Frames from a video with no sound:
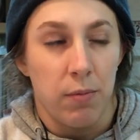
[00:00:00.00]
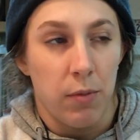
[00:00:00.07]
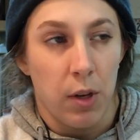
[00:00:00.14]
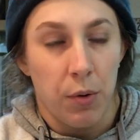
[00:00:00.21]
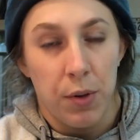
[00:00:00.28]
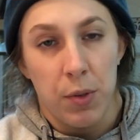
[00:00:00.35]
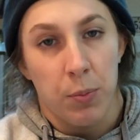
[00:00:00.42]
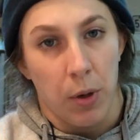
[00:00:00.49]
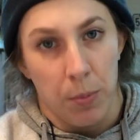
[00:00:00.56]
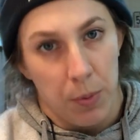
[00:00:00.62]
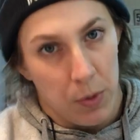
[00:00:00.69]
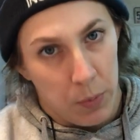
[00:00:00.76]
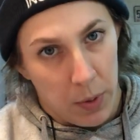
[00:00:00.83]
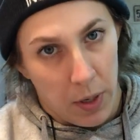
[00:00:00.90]
There is
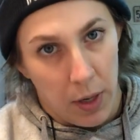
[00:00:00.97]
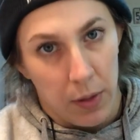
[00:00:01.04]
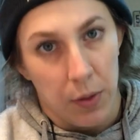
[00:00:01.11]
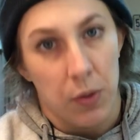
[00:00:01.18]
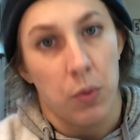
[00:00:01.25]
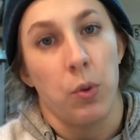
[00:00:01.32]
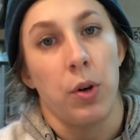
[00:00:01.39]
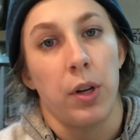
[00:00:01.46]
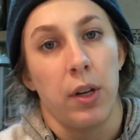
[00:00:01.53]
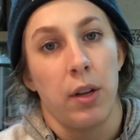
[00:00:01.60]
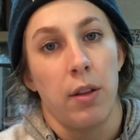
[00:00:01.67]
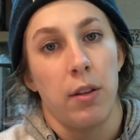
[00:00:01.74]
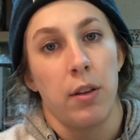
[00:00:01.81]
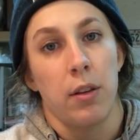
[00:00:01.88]
purpose behind this work,
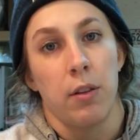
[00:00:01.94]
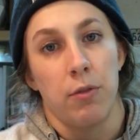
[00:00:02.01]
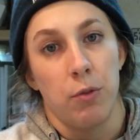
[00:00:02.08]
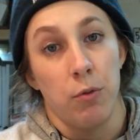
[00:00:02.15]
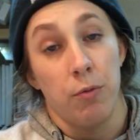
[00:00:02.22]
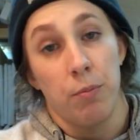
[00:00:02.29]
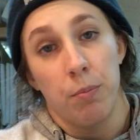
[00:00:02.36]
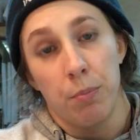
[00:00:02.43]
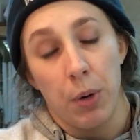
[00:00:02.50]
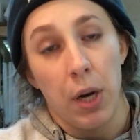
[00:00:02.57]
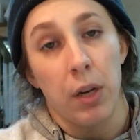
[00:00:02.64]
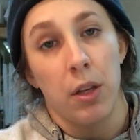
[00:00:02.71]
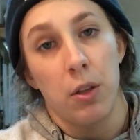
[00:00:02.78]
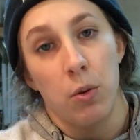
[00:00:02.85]
and I think if you've
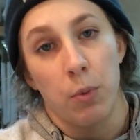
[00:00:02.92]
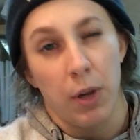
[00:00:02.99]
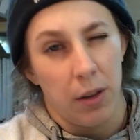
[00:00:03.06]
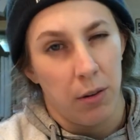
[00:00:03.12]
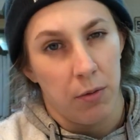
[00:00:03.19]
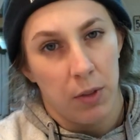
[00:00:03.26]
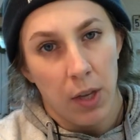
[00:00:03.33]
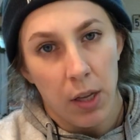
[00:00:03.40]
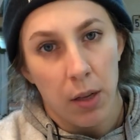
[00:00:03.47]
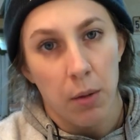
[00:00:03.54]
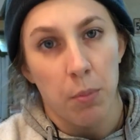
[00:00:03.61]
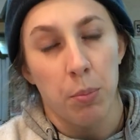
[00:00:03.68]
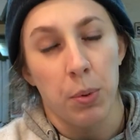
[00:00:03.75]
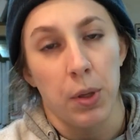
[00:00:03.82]
bought it, you kind of get
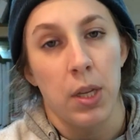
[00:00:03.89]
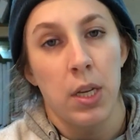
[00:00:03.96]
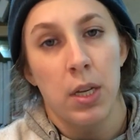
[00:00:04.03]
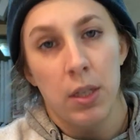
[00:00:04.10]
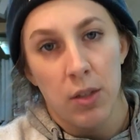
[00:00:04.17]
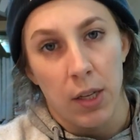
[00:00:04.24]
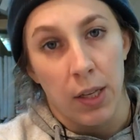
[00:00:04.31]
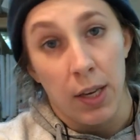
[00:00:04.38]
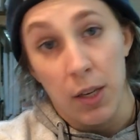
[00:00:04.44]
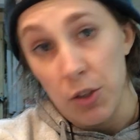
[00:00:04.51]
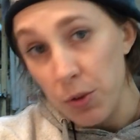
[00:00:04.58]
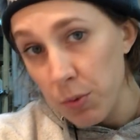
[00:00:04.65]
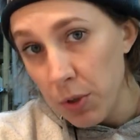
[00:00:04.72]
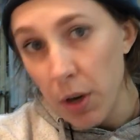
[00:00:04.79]
it, but in
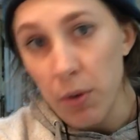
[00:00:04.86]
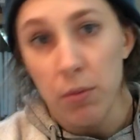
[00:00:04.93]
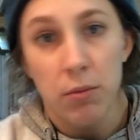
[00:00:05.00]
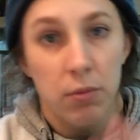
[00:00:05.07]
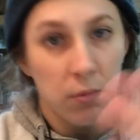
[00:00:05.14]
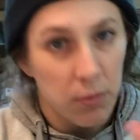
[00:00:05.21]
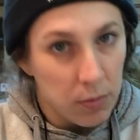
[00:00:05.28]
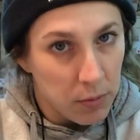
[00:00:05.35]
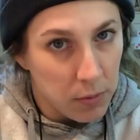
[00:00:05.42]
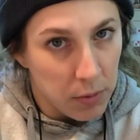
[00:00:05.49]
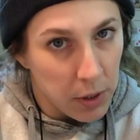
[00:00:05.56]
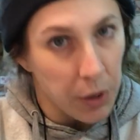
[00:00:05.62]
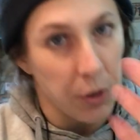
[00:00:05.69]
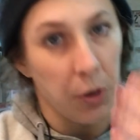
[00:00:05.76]
case you don't,
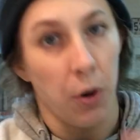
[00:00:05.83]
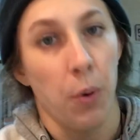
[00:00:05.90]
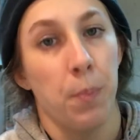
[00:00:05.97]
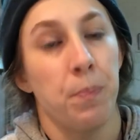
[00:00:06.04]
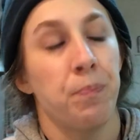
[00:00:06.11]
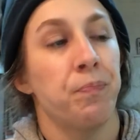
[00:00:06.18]
here you go.